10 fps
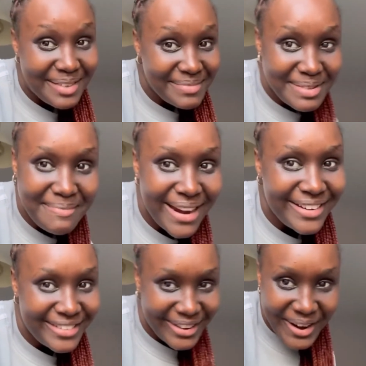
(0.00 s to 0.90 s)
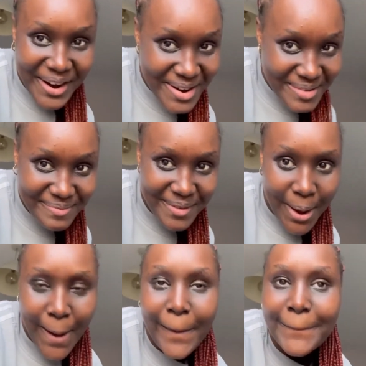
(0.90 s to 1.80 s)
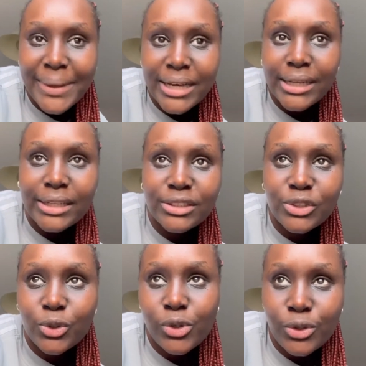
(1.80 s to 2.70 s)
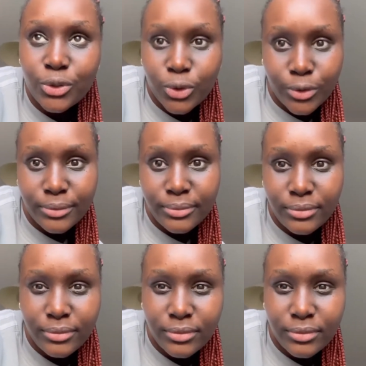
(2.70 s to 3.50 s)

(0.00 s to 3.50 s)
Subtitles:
I'm in my room, my school room.